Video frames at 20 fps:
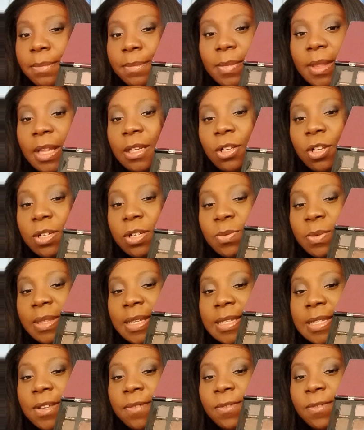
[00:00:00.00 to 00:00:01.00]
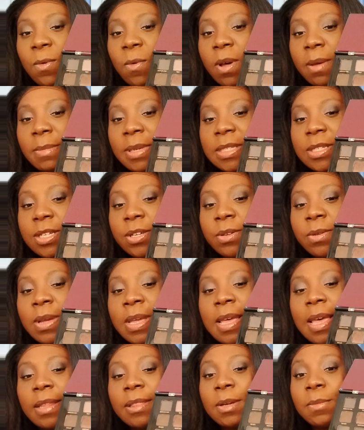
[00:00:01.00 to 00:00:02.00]
looks with this if you want me to.
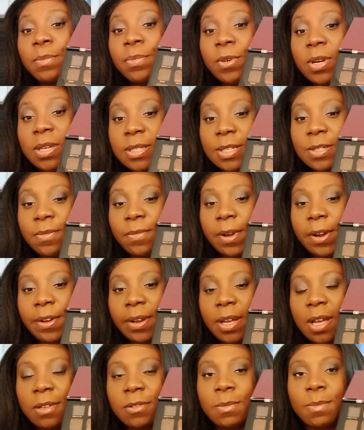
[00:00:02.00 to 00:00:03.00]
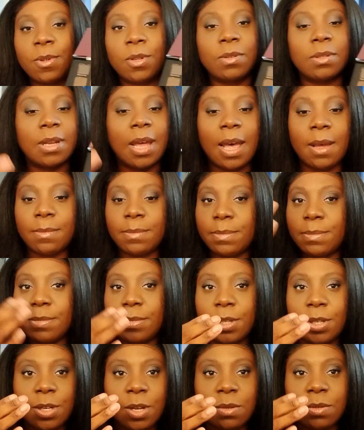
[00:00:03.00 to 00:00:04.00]
The brush is very comfortable, not,
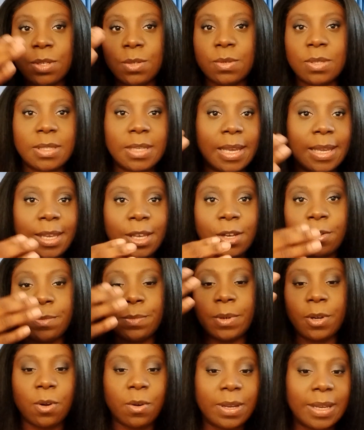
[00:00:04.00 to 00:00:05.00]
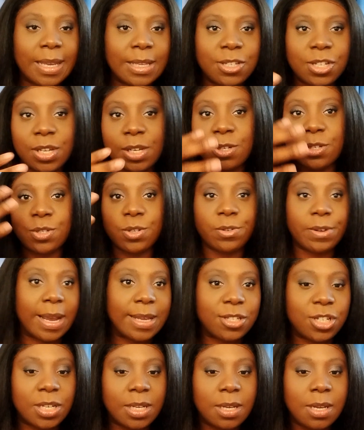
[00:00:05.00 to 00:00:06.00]
you know, too sticky or itchy or
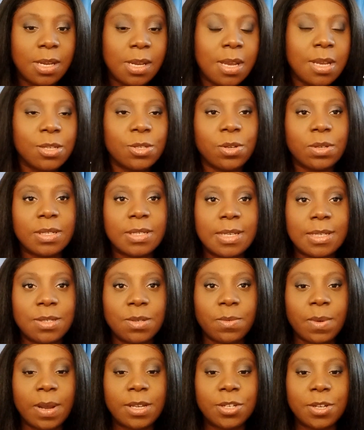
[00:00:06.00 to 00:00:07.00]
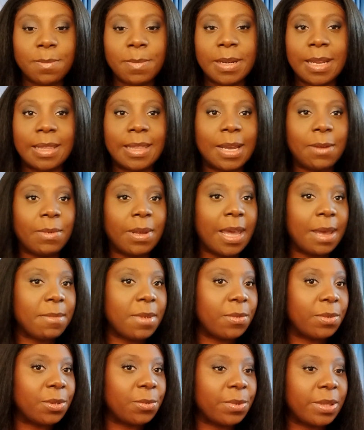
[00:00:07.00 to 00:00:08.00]
scratchy sort of situation, but I think we came up
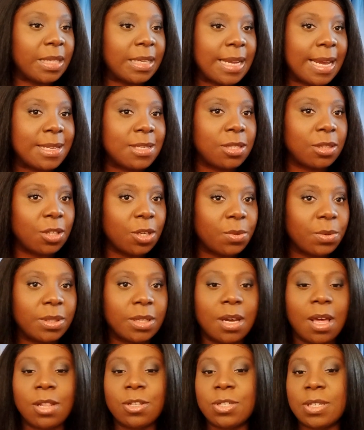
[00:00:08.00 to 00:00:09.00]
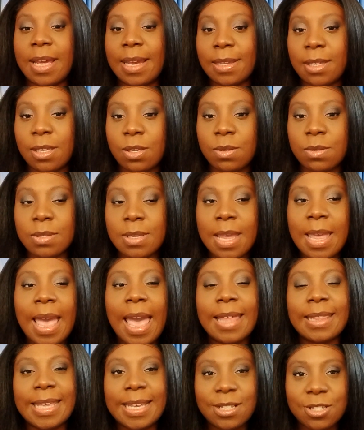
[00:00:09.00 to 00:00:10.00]
with a really nice look with the colors I used. I
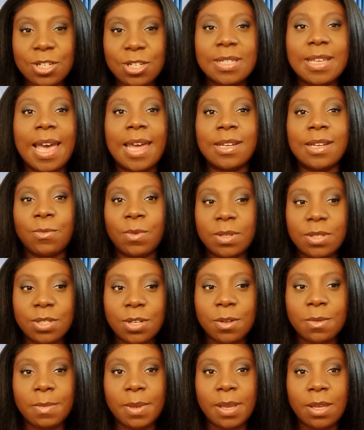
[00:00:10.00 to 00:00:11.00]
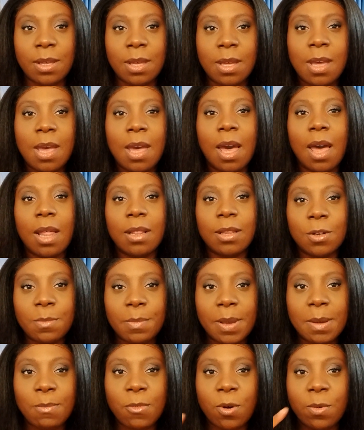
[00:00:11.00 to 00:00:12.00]
think just kind of what took me a little
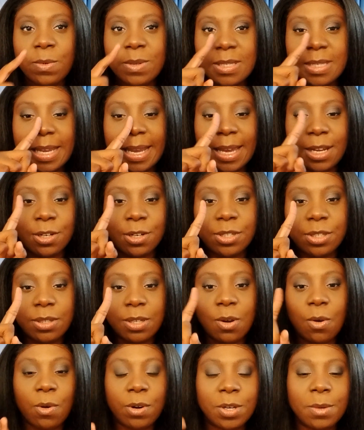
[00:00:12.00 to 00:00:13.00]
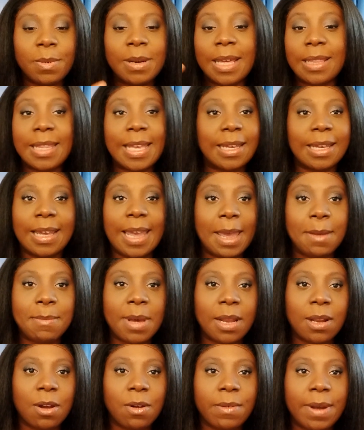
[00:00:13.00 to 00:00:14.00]
bit more was the inner corner, but I think it came out
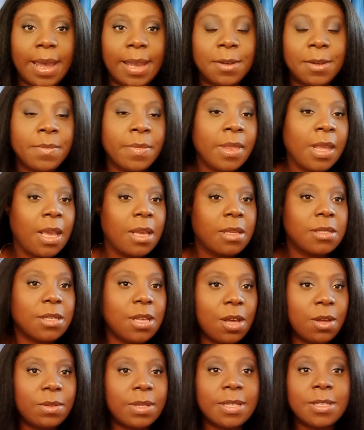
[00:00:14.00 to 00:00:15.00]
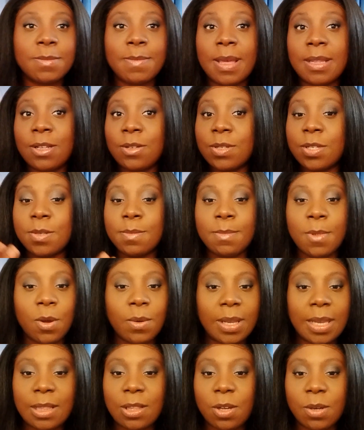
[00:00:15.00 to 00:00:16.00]
all right. So this is my little
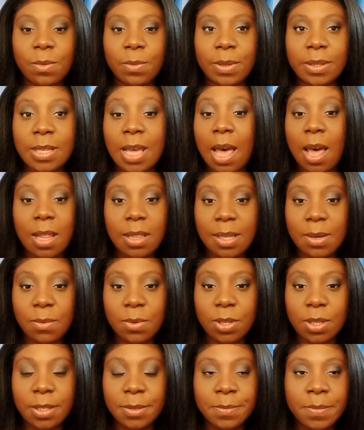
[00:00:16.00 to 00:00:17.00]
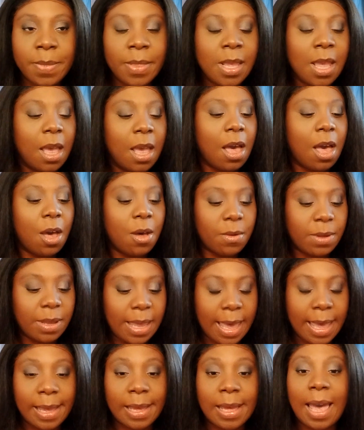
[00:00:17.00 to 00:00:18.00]
smoky look with the Hollywood.
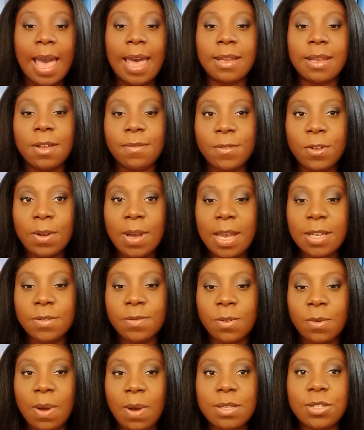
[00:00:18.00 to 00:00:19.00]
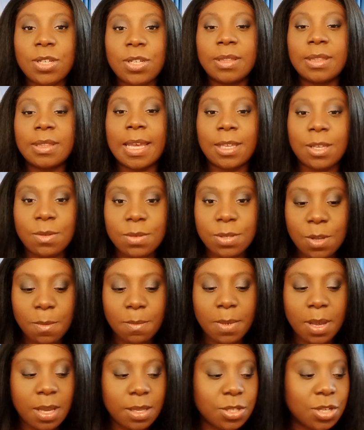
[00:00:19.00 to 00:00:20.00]
Okay, I love you guys for watching. Thank you so
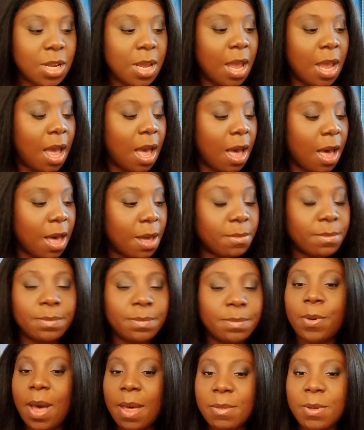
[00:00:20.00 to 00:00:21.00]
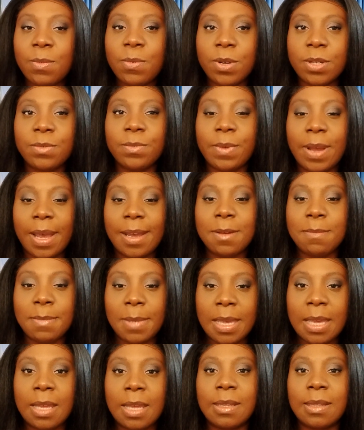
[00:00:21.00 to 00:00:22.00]
much. Probably wouldn't
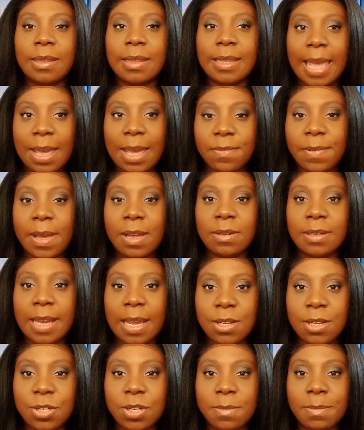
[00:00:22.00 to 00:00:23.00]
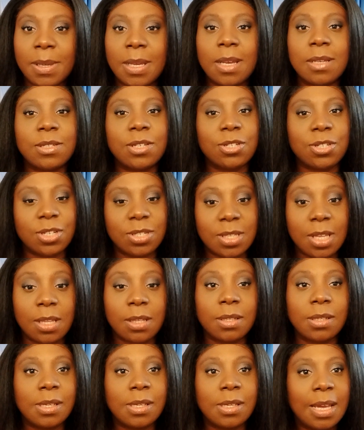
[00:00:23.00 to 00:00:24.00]
recommend that foundation because it's just a
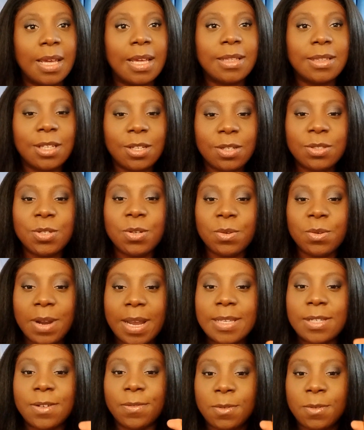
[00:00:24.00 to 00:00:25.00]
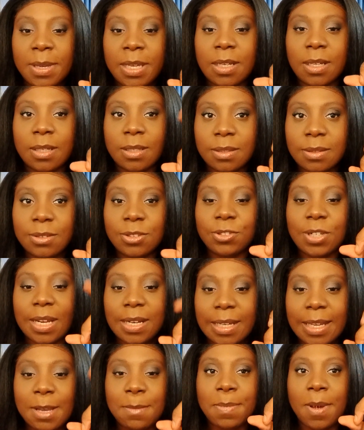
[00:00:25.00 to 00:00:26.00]
little too crazy for me to try to
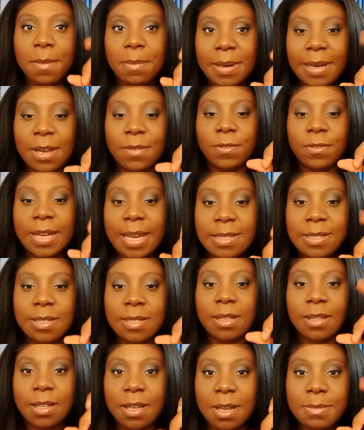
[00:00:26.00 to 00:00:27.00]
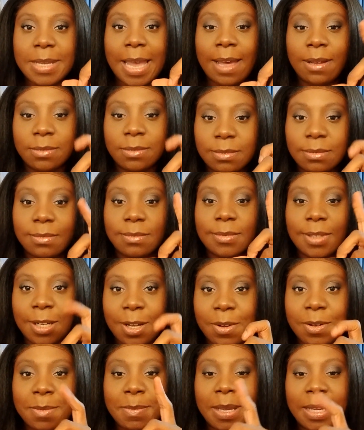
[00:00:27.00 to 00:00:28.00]
keep pumping out for days and nothing comes out. You know
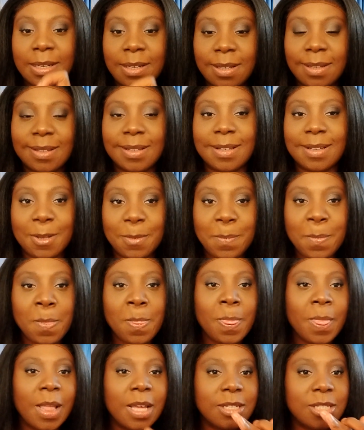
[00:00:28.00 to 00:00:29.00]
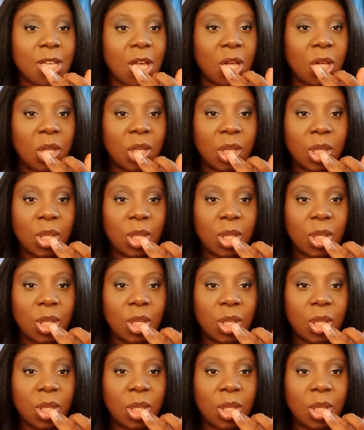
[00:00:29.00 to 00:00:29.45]
what I mean? So,